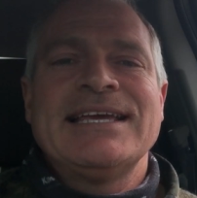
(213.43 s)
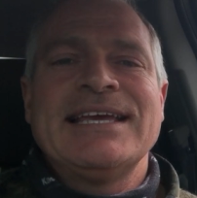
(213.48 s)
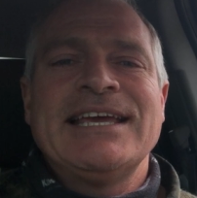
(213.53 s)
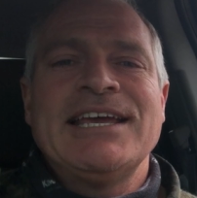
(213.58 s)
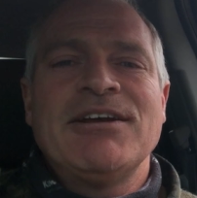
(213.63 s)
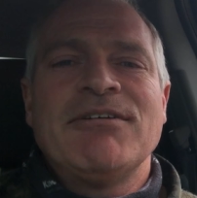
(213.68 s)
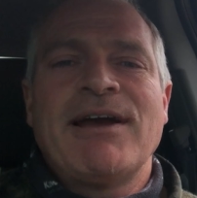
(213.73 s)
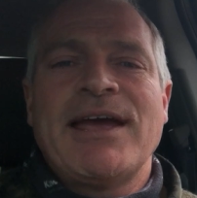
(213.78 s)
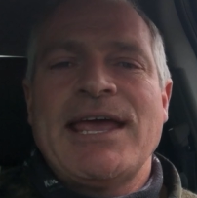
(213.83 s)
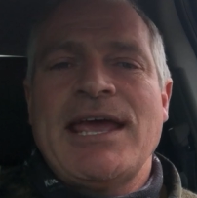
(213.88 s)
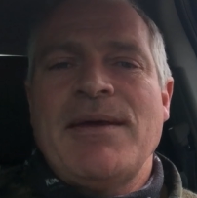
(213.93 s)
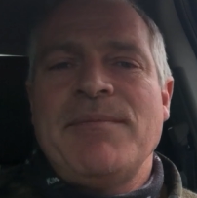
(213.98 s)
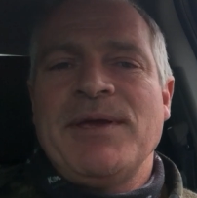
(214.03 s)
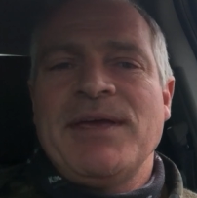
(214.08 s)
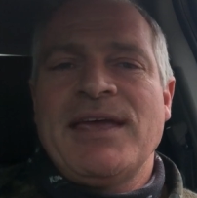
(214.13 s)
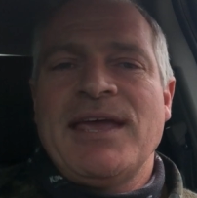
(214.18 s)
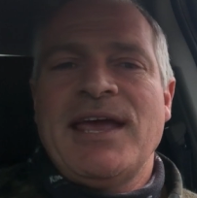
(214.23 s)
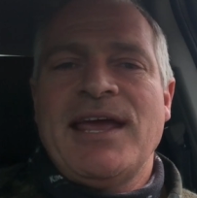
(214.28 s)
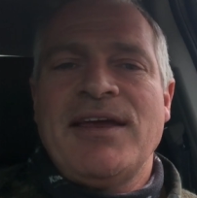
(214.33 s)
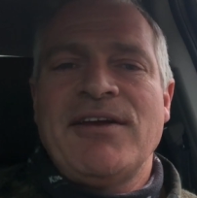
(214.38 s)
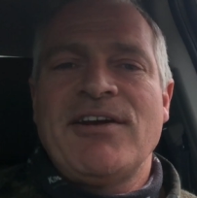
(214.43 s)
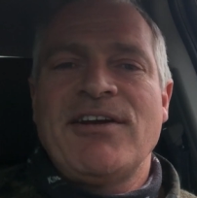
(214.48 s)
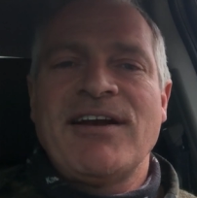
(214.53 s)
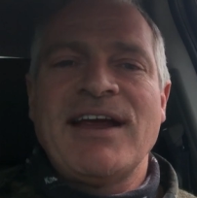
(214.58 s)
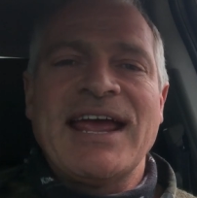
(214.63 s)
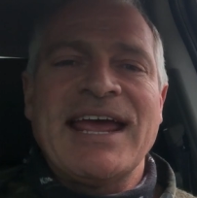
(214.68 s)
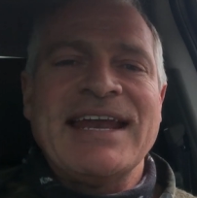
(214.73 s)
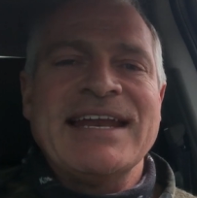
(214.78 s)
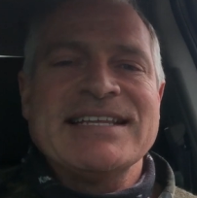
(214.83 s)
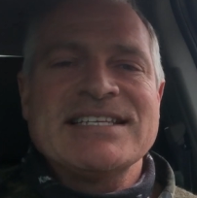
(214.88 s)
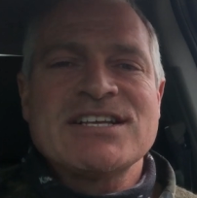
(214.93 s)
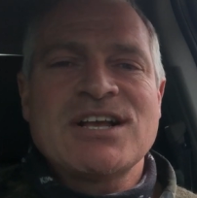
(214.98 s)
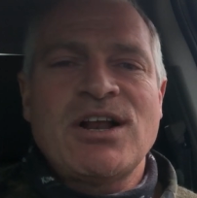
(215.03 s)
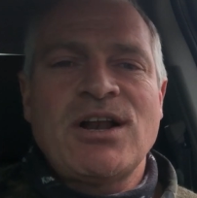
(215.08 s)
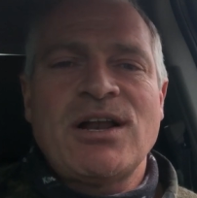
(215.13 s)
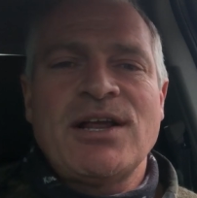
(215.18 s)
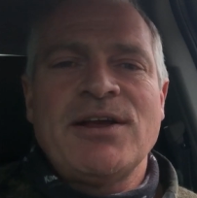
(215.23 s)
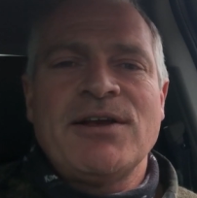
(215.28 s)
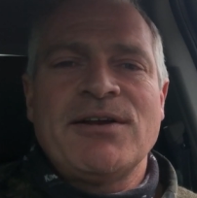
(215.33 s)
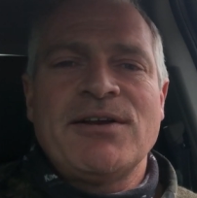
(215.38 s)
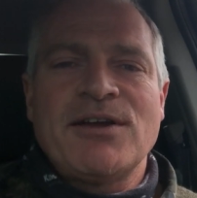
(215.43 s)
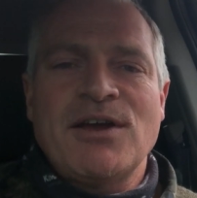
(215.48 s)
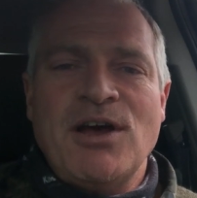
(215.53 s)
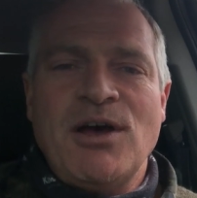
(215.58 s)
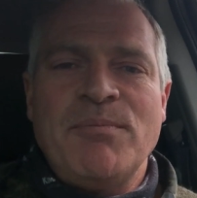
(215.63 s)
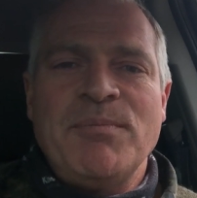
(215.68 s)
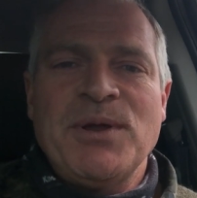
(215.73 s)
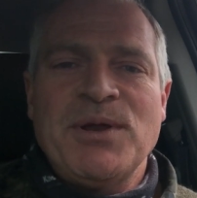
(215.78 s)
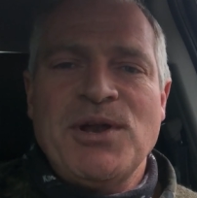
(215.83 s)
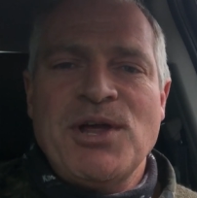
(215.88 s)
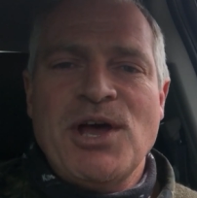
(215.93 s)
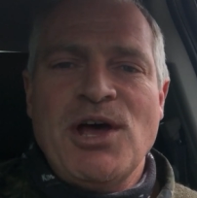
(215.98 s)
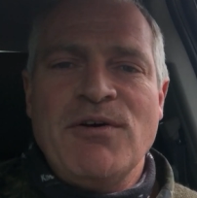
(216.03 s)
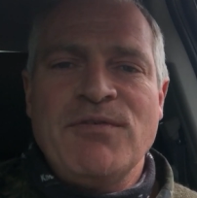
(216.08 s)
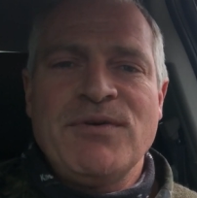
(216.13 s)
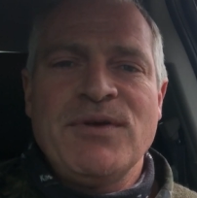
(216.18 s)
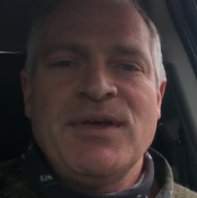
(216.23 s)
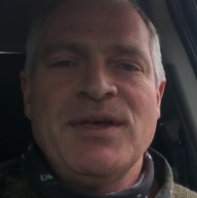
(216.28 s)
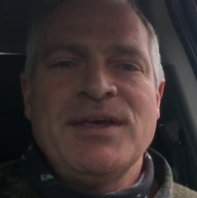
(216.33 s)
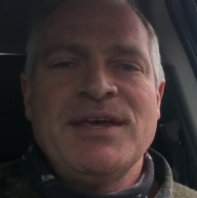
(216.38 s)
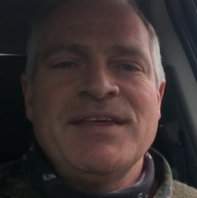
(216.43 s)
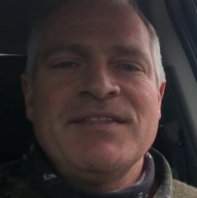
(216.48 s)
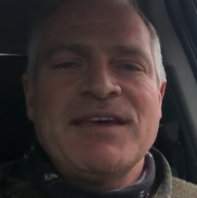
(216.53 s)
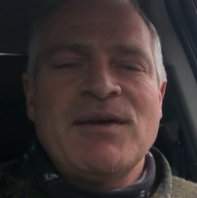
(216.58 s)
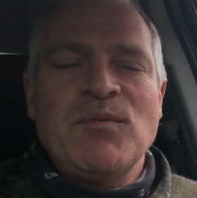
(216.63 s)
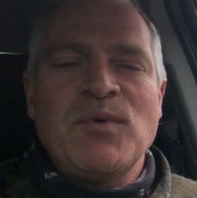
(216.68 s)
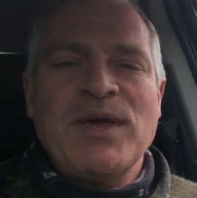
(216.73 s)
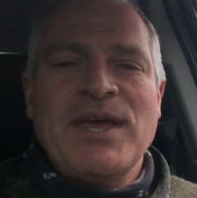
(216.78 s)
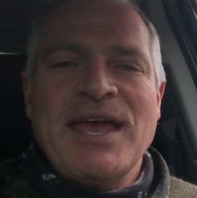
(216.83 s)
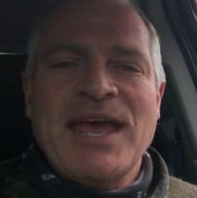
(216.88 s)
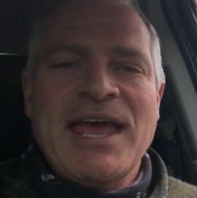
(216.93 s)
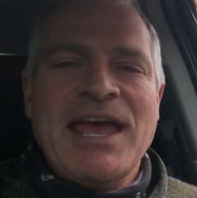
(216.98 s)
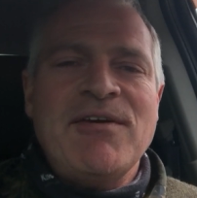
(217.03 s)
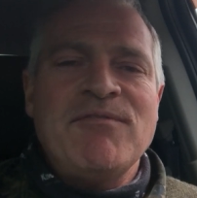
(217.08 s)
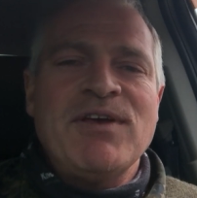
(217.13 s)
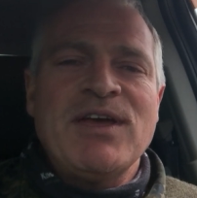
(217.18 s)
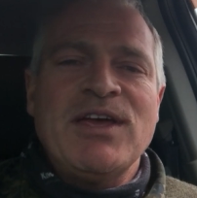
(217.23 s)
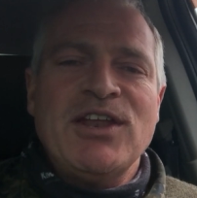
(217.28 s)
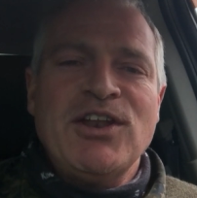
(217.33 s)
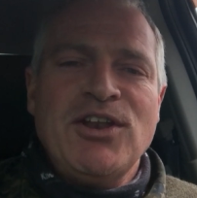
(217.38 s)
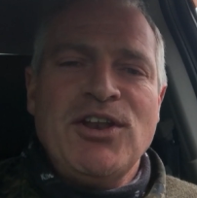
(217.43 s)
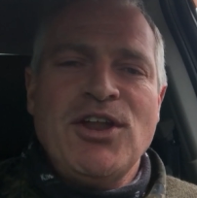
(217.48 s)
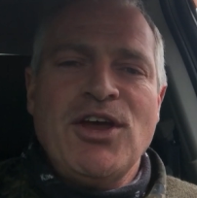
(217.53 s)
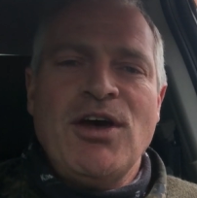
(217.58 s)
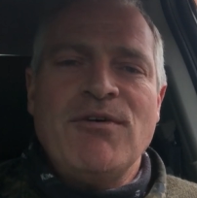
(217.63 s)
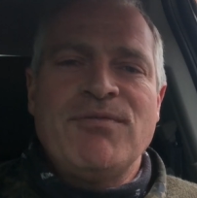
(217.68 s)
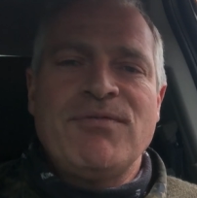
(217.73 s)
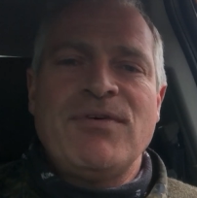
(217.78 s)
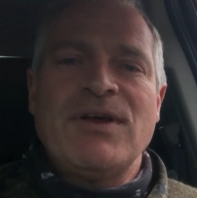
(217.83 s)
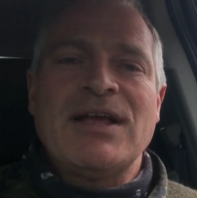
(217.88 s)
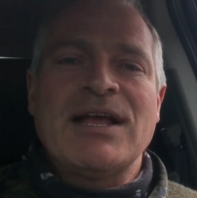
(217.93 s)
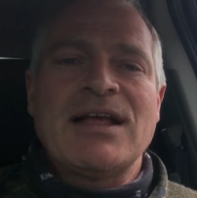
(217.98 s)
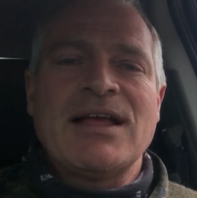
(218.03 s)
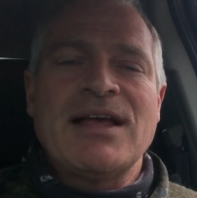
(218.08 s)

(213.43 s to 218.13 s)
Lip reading: Here I am in Gander, and it's cleared up enough that we have enough,